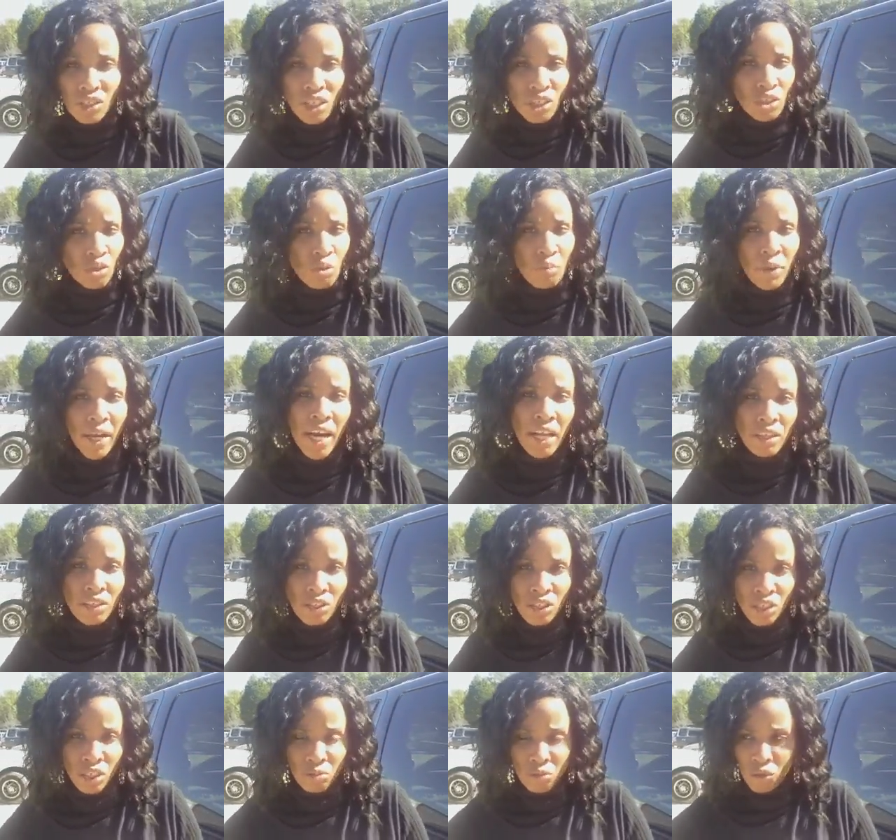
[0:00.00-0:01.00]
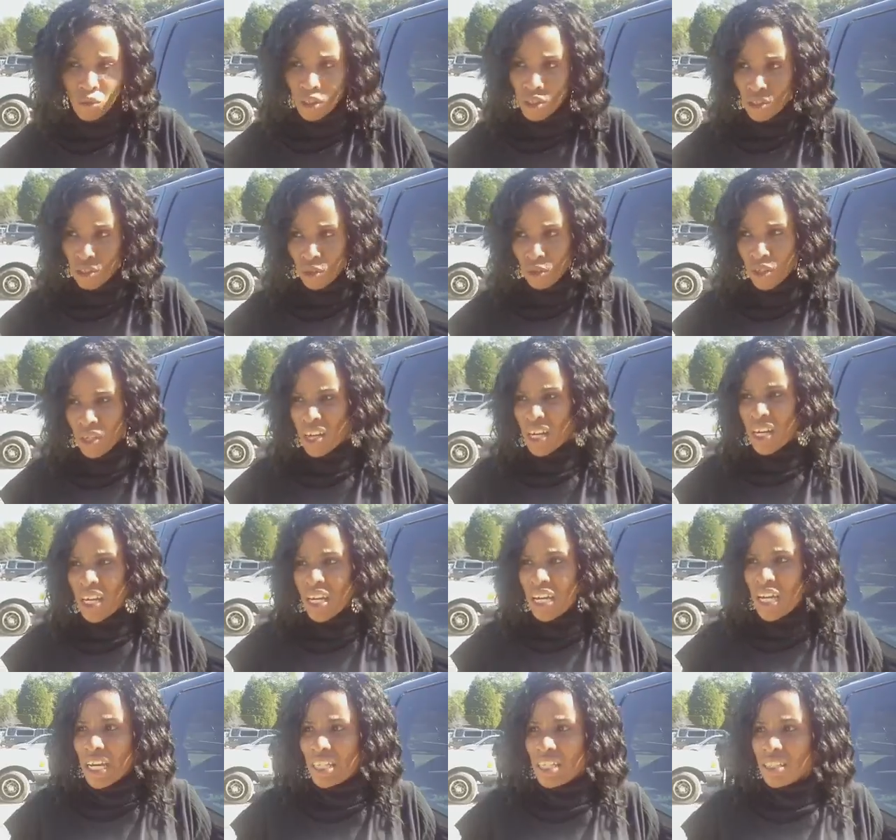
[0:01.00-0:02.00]
There's no balance anymore. So
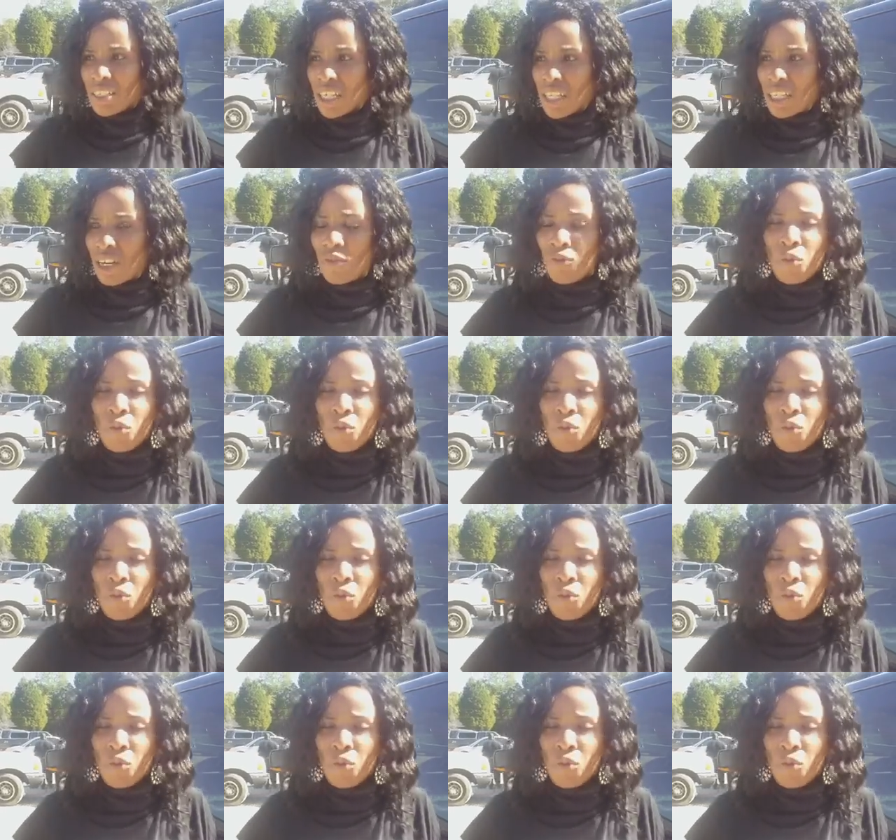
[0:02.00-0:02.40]
anything